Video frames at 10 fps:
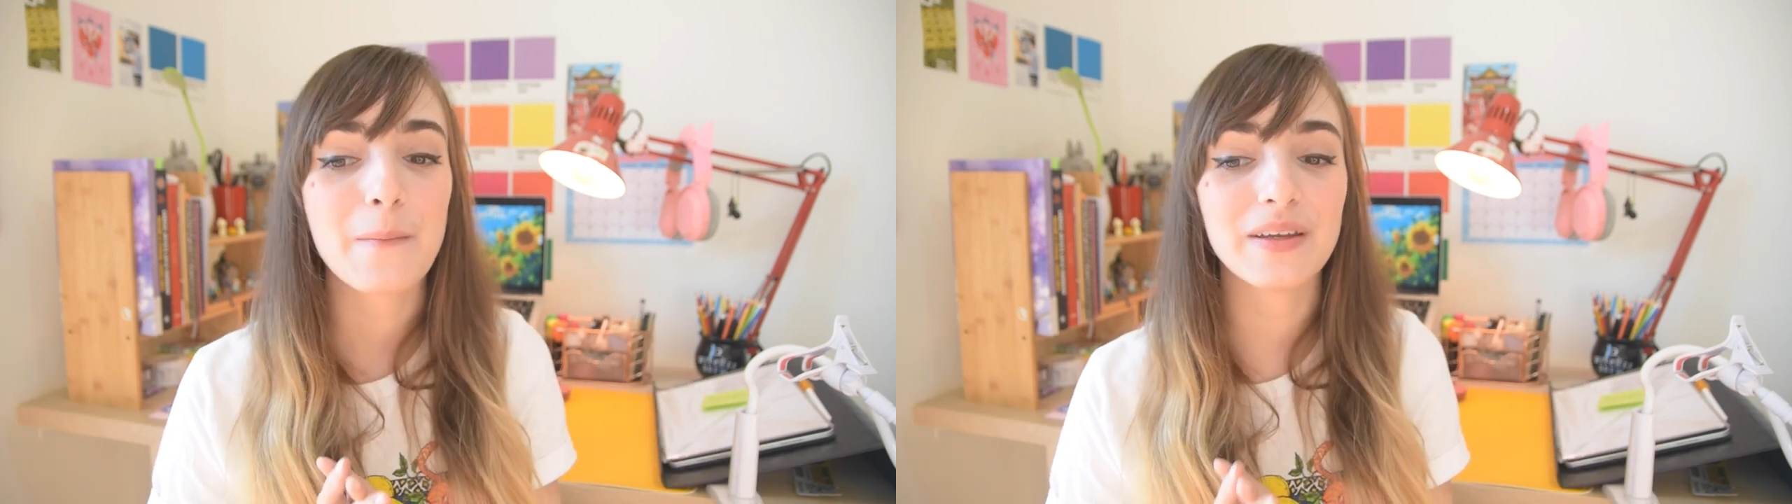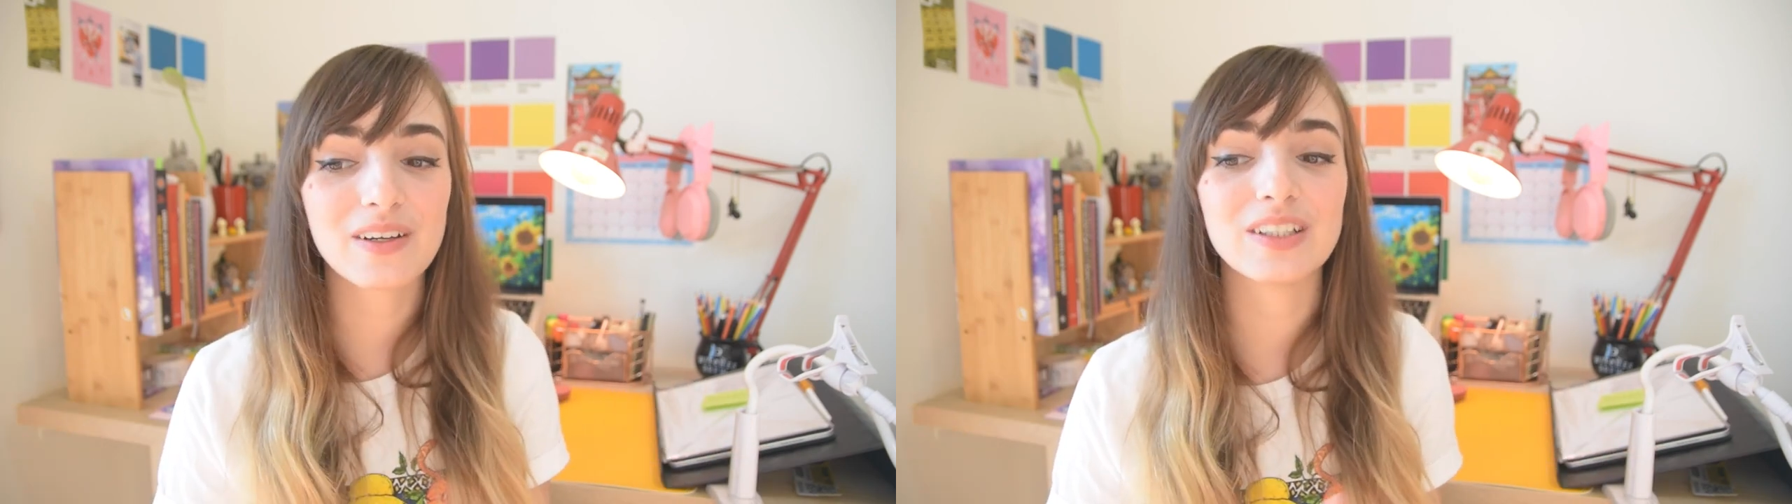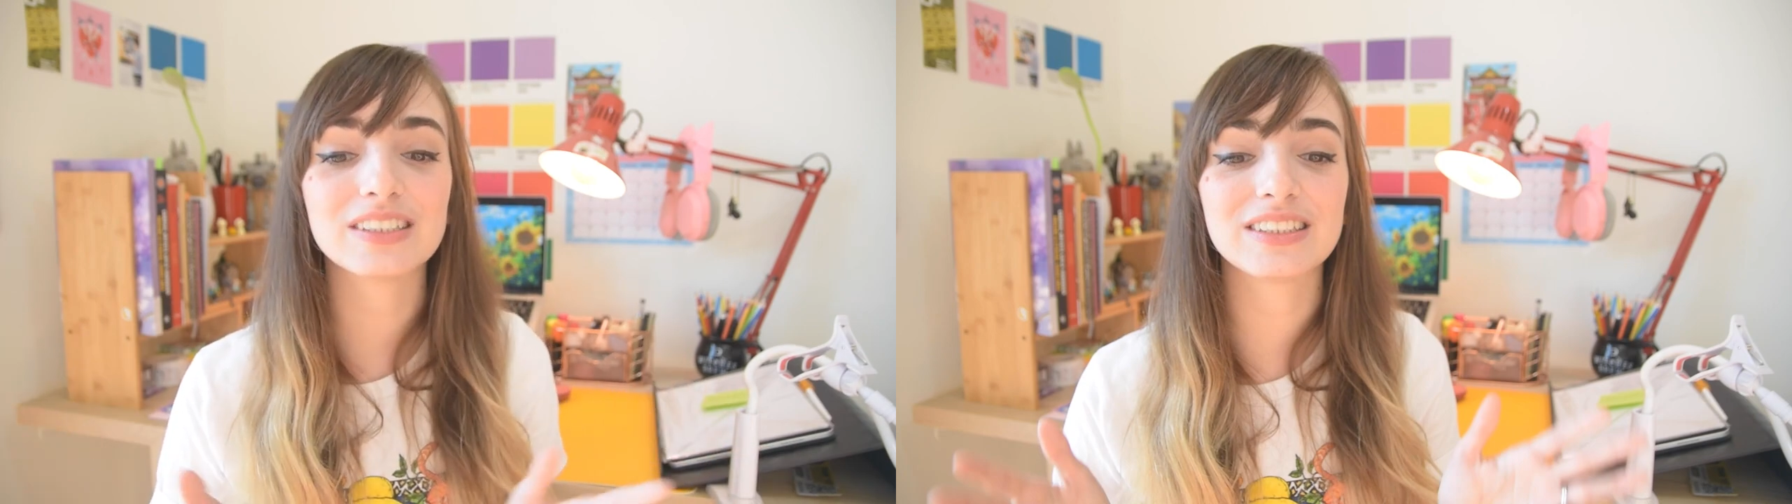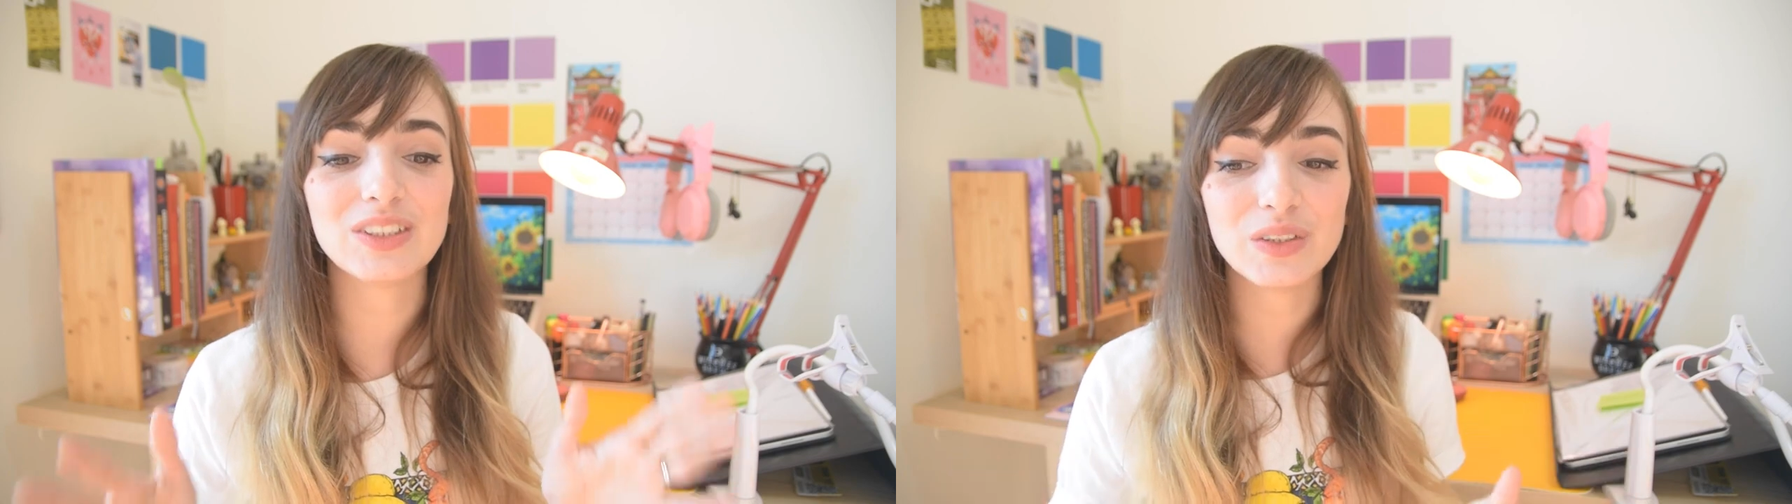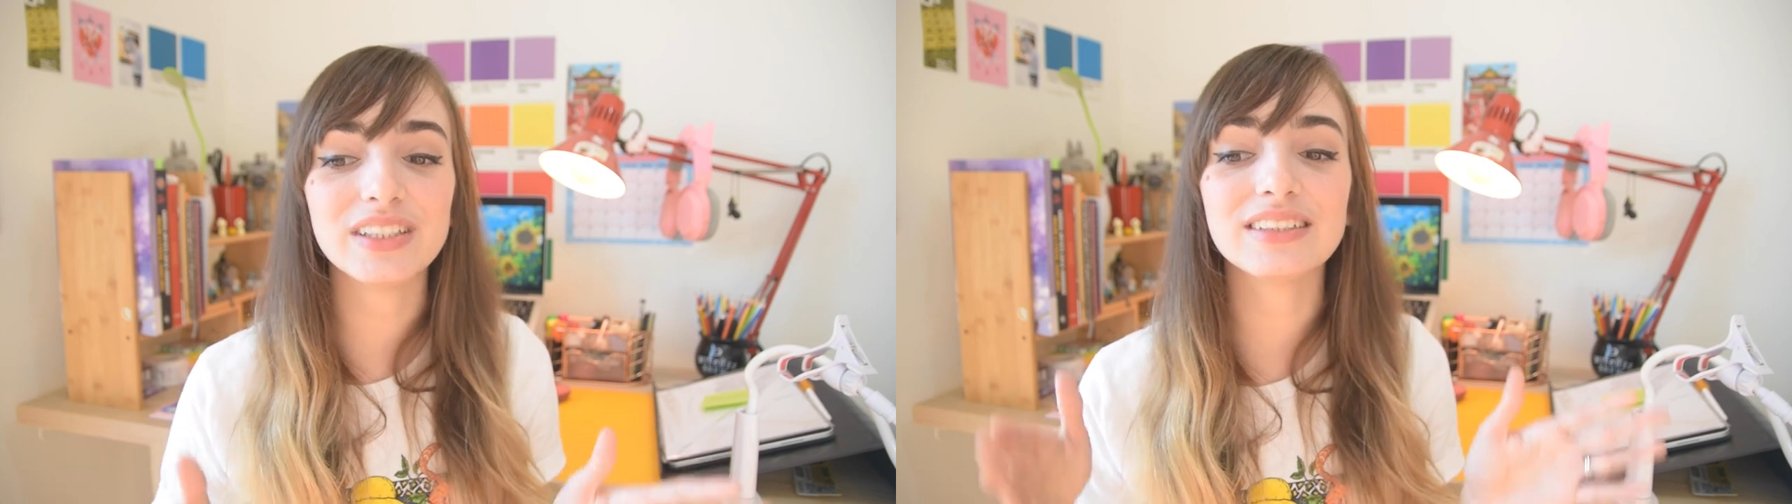because
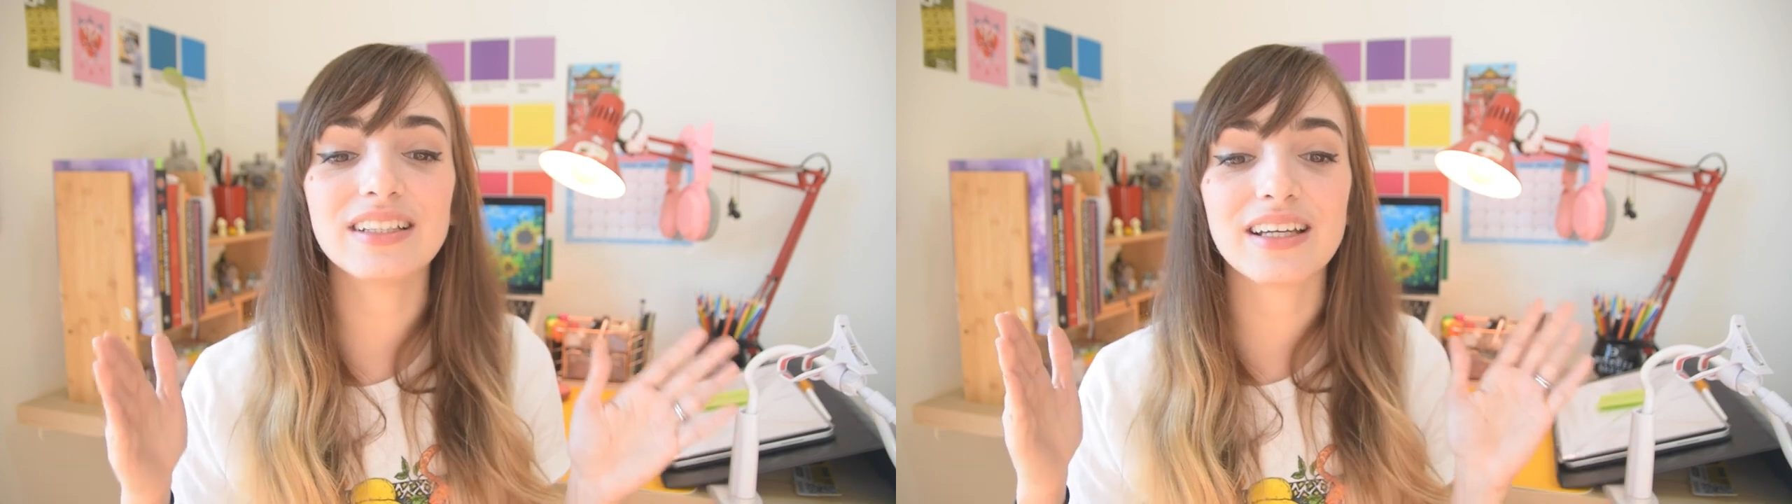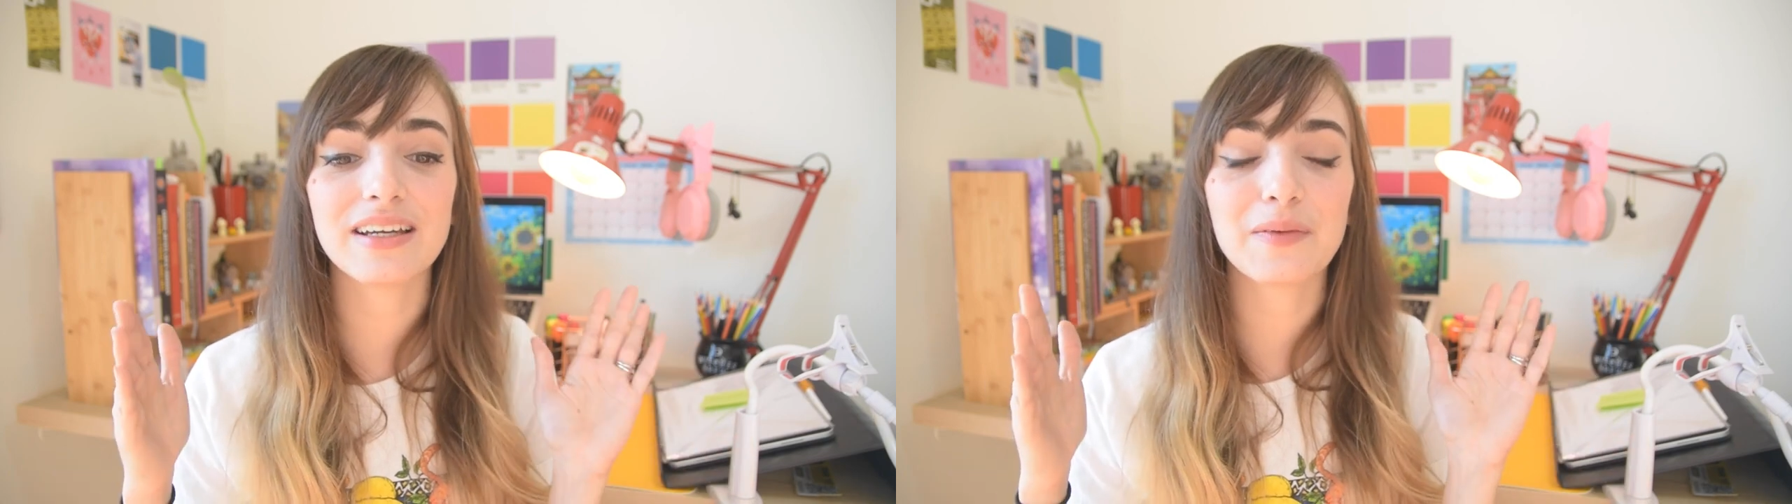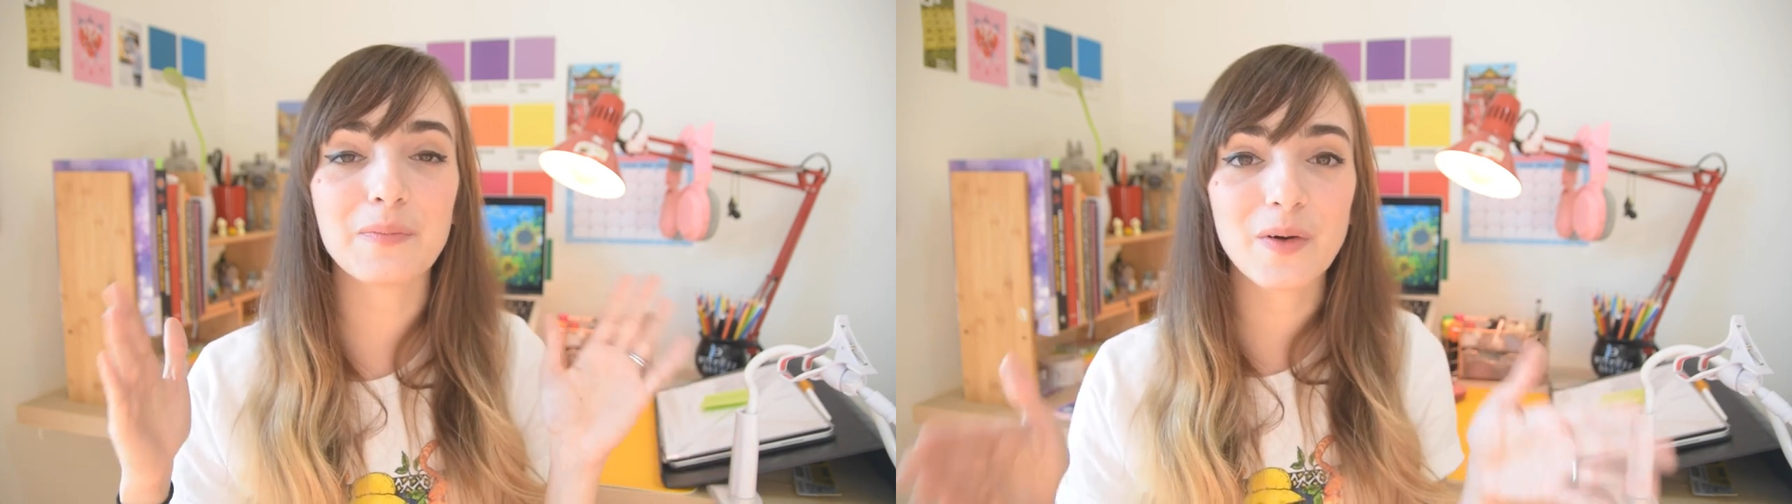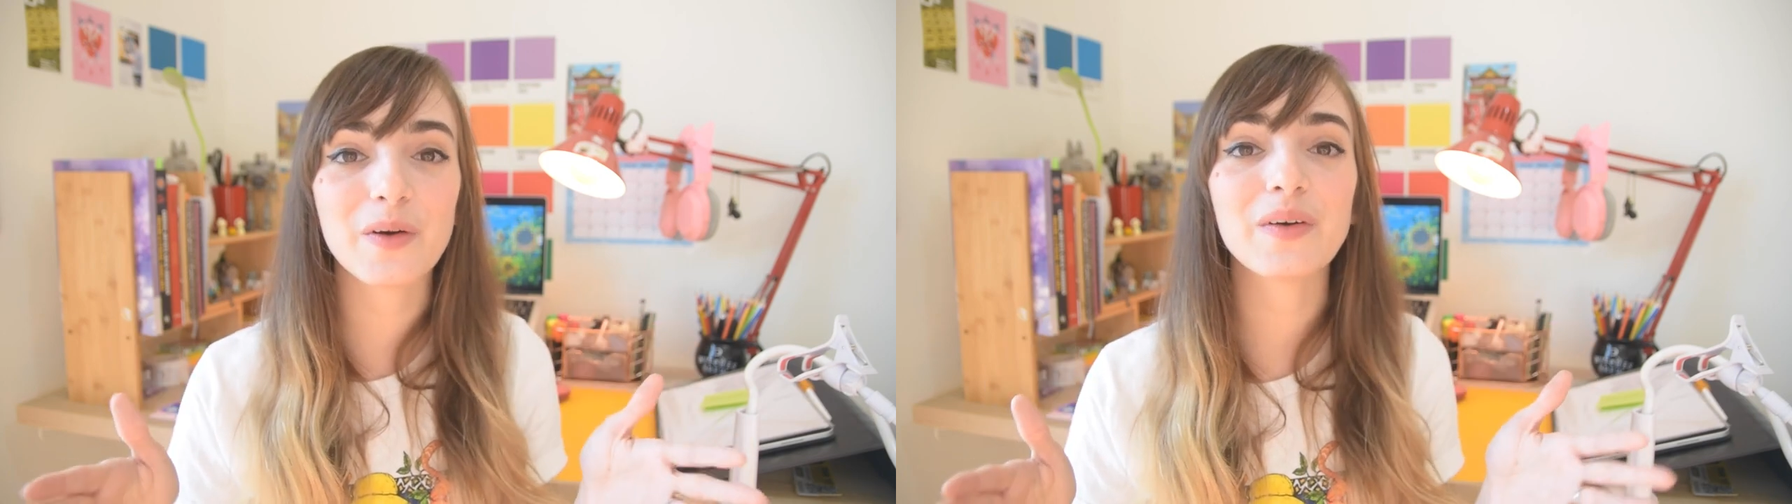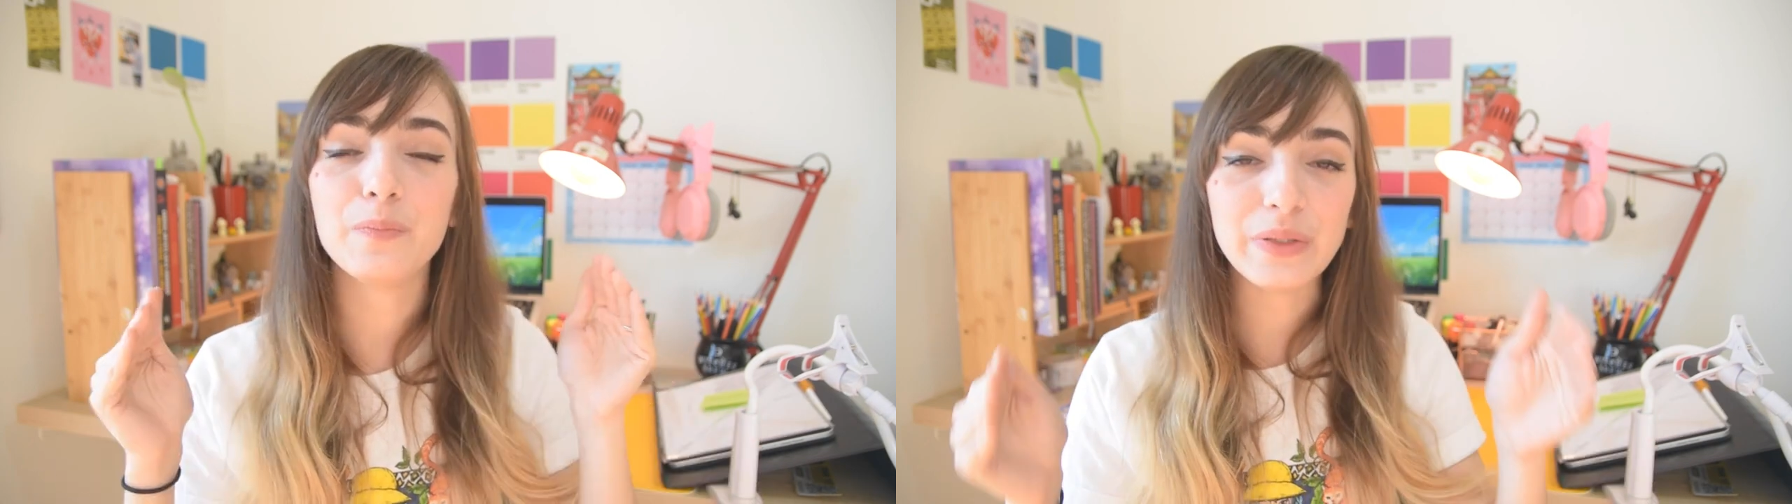during the more